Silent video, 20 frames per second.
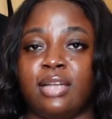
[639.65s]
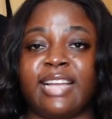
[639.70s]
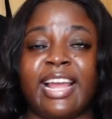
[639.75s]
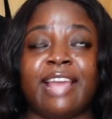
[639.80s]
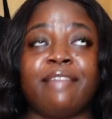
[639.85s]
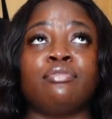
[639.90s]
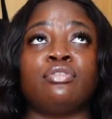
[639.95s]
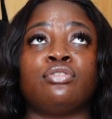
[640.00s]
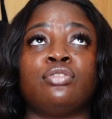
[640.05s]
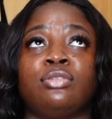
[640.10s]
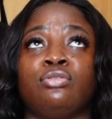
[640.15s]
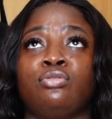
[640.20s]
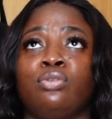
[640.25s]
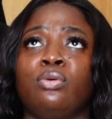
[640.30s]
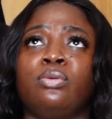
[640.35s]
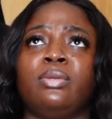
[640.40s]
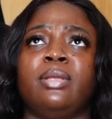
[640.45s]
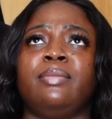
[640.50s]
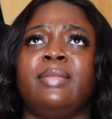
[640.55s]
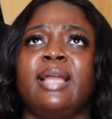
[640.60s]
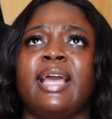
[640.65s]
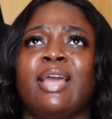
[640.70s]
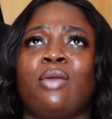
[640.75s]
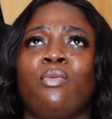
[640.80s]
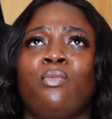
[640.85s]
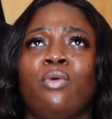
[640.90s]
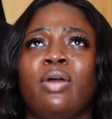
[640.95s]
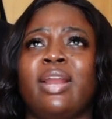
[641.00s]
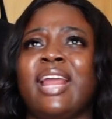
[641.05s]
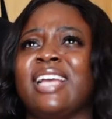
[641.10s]
I even told them like
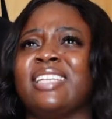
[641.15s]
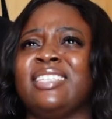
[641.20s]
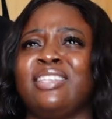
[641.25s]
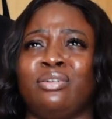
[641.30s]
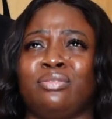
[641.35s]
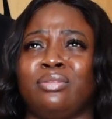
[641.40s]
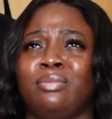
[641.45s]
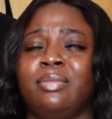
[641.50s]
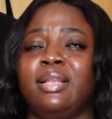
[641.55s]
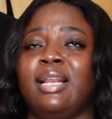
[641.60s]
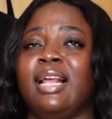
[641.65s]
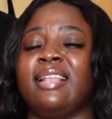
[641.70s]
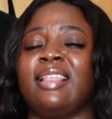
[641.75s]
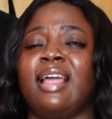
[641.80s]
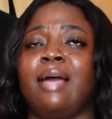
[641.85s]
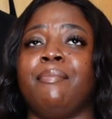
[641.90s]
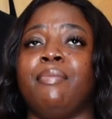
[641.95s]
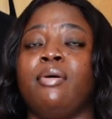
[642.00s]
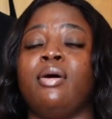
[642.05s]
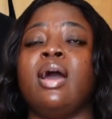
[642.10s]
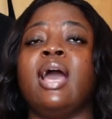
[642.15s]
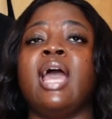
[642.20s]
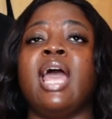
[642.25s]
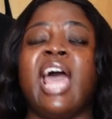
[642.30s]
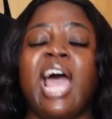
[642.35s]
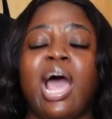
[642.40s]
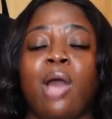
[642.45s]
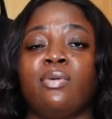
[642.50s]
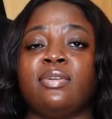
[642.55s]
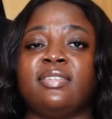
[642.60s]
1XL or something like that, but
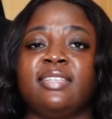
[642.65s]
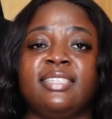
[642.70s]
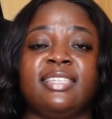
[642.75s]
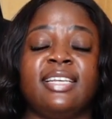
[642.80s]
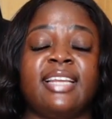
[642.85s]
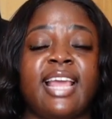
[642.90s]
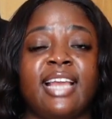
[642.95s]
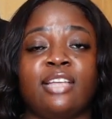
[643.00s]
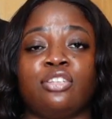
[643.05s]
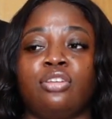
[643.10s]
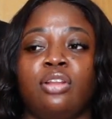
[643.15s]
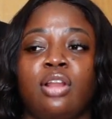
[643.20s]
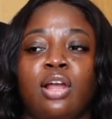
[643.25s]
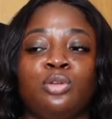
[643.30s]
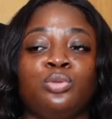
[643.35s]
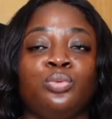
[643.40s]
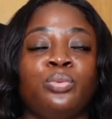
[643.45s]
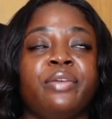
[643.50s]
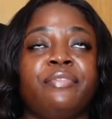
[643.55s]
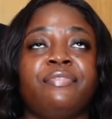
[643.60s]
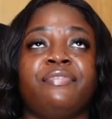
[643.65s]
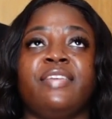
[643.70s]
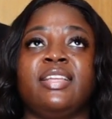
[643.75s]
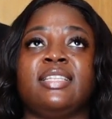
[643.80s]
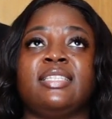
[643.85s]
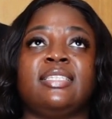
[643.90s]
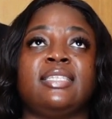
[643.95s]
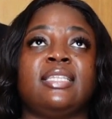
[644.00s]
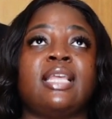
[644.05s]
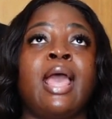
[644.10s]
I was sent an extra large, which
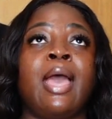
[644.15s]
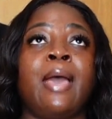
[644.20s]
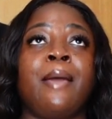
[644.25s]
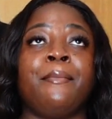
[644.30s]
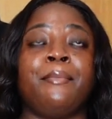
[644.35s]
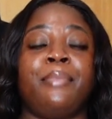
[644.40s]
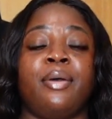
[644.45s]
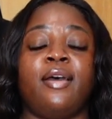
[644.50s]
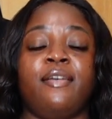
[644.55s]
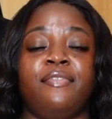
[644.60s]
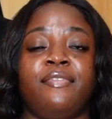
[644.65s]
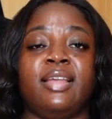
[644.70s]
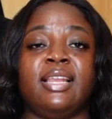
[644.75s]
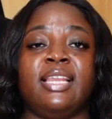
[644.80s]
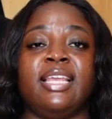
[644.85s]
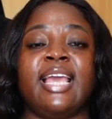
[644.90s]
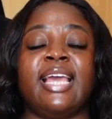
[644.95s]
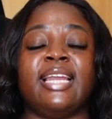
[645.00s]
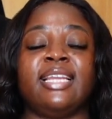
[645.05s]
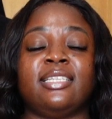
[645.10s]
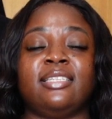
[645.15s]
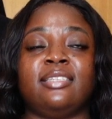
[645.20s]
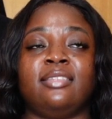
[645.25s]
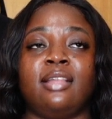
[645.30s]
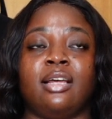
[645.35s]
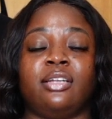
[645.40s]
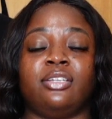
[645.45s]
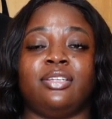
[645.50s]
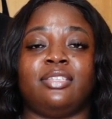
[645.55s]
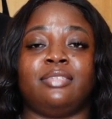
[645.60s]
fits perfectly and it
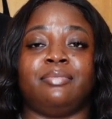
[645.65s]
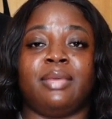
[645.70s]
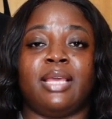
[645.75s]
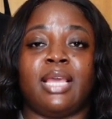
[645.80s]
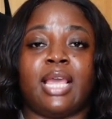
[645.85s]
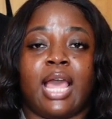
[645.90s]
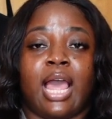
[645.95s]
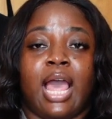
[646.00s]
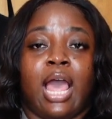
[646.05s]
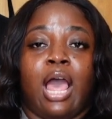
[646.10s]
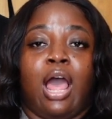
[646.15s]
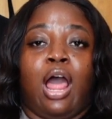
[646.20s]
snatches me